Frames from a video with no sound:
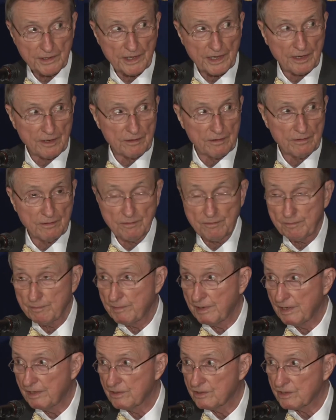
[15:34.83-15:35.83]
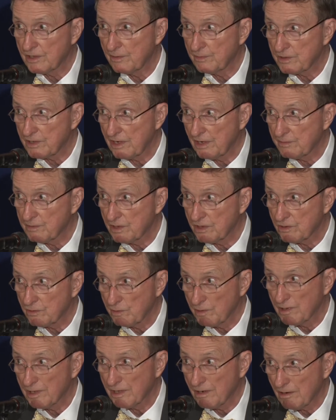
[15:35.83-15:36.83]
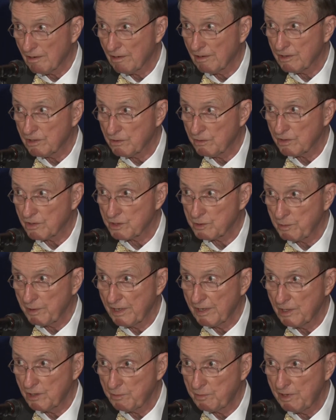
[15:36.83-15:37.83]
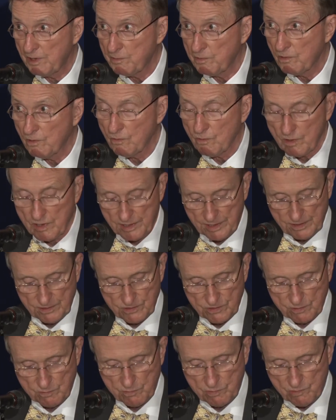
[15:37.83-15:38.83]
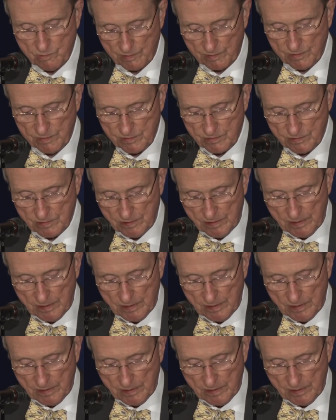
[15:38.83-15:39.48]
That means sometimes it's really hard to explain to people why it's important.